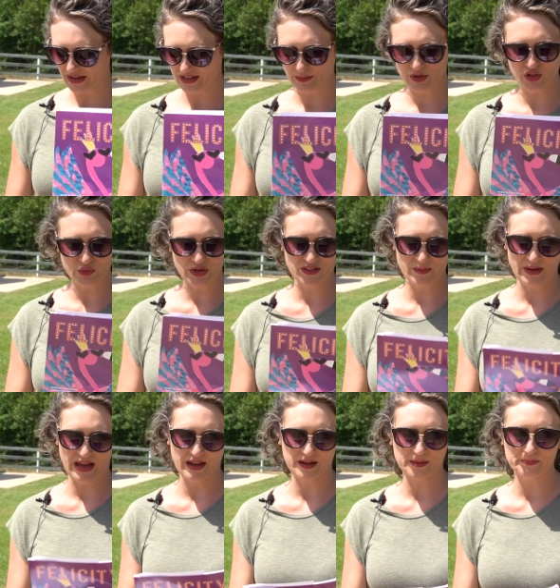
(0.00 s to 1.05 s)
and I'm going to read the
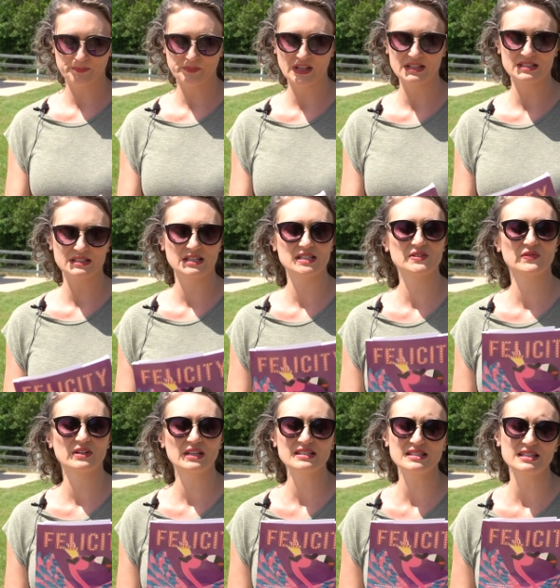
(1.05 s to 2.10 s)
back. It says
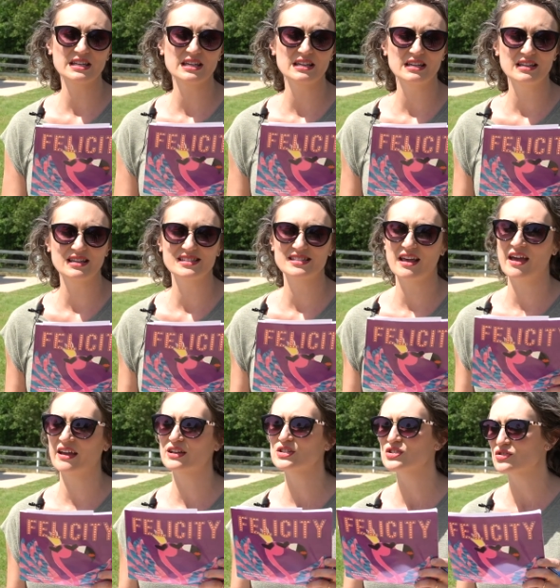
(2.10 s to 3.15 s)
Felicity is
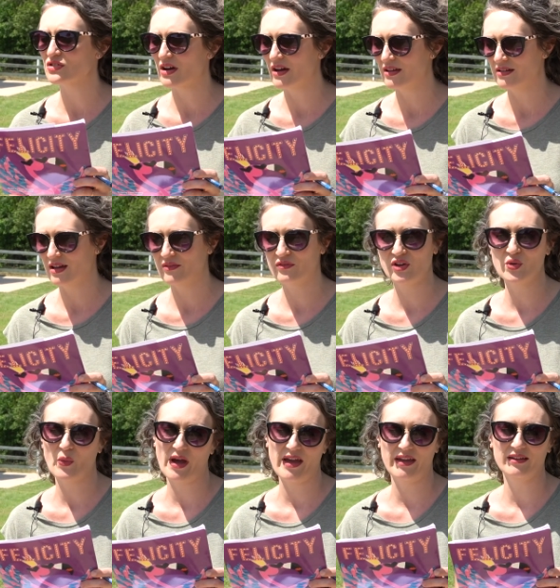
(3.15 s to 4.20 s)
extra in every
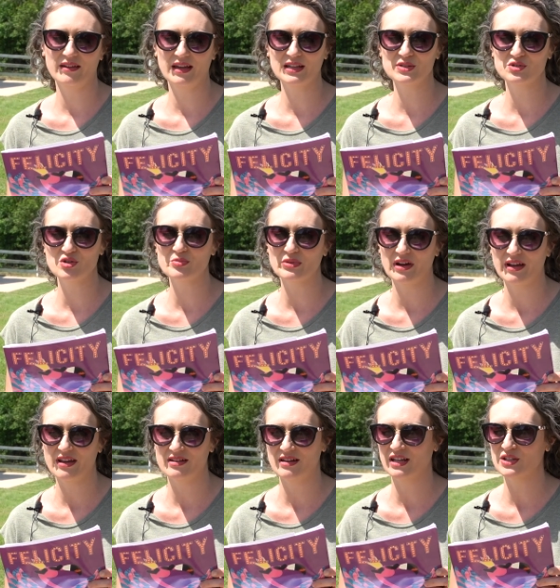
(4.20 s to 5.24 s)
way, extra bright
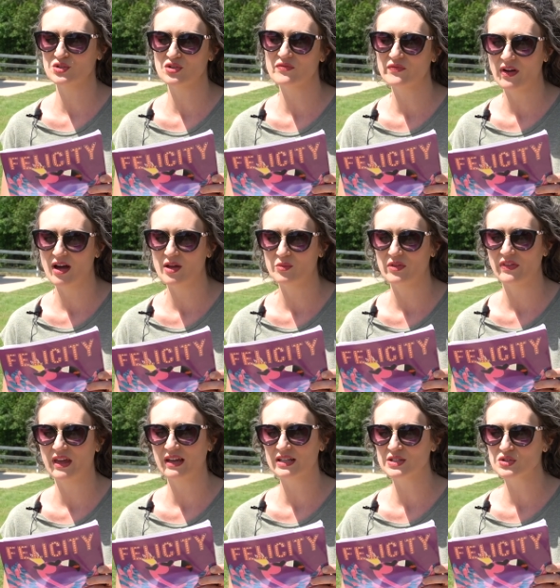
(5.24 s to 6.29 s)
and extra fun with
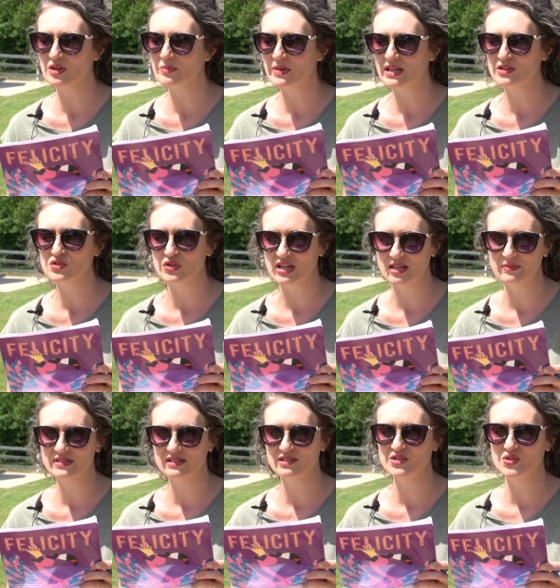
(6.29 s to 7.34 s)
extra big dreams,
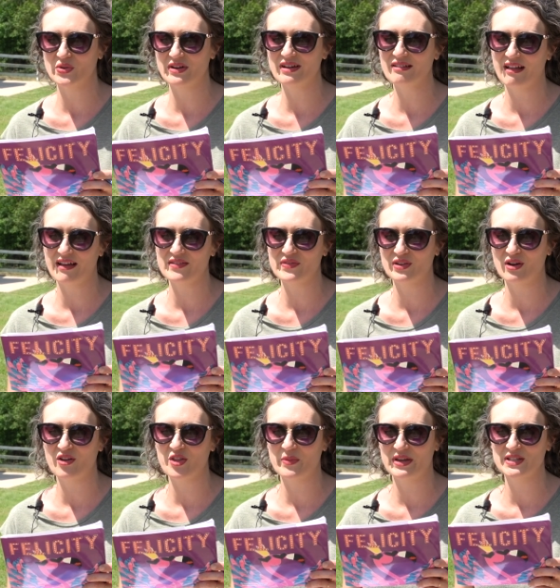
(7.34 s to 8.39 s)
enjoying life in all
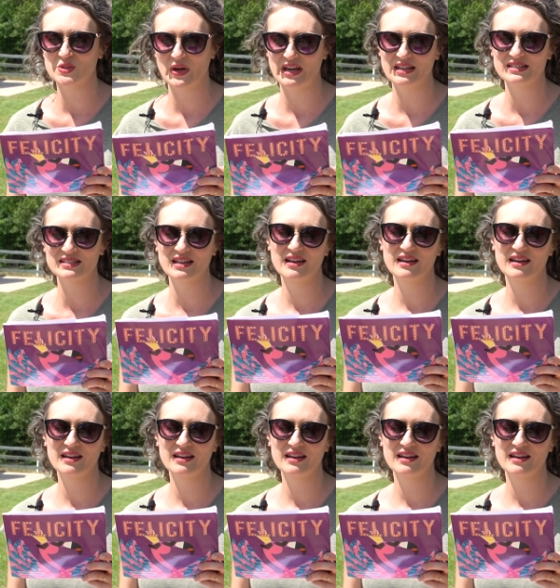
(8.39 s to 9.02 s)
the best ways.